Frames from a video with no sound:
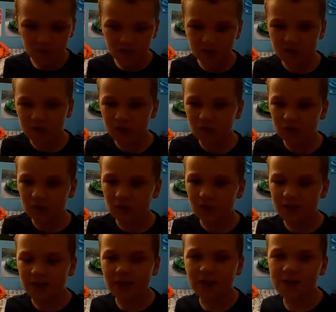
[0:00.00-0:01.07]
So
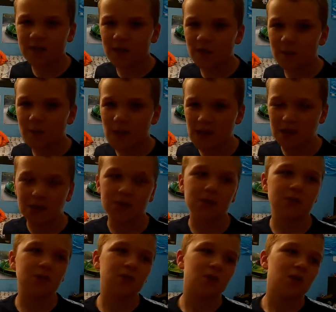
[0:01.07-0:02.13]
next on the
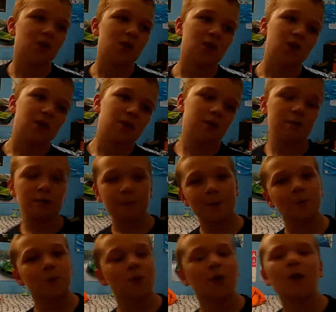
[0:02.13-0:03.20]
matter.
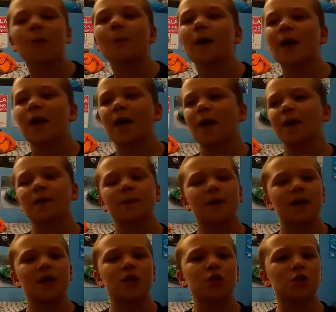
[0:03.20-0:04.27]
Remember how my
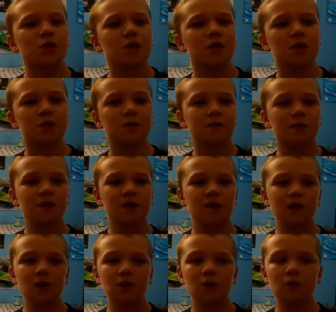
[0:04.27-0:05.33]
animation
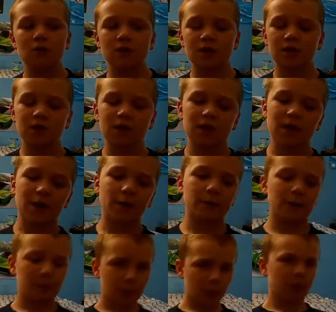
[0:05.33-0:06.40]
video, it said I would
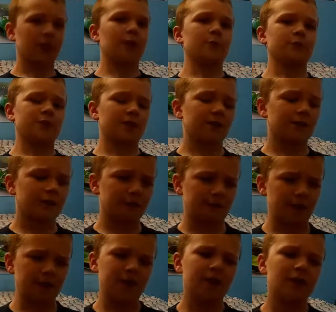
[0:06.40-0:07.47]
be putting out daily
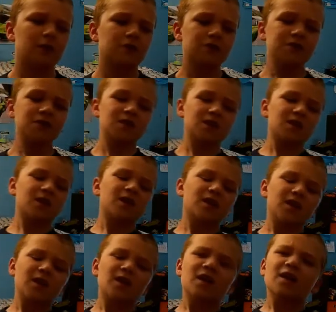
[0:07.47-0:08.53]
videos?
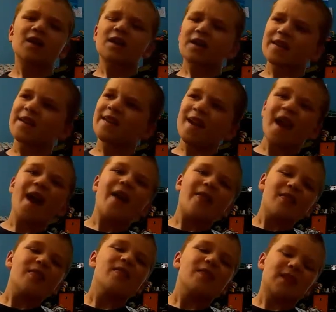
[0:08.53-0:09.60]

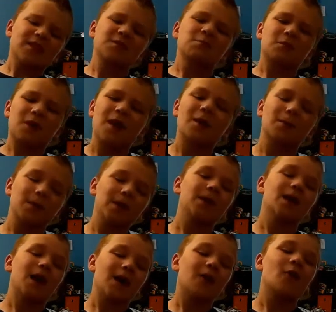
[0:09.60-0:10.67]
Yeah, that's probably
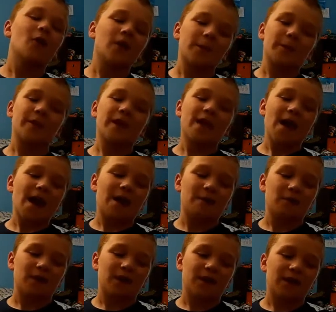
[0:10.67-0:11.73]
not going to be
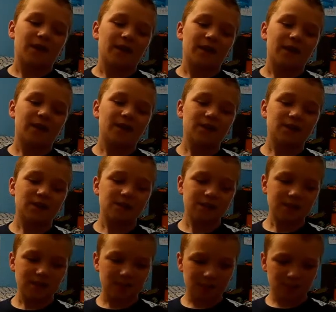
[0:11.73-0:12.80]
happening.
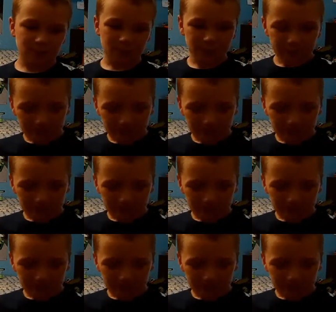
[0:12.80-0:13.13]
So,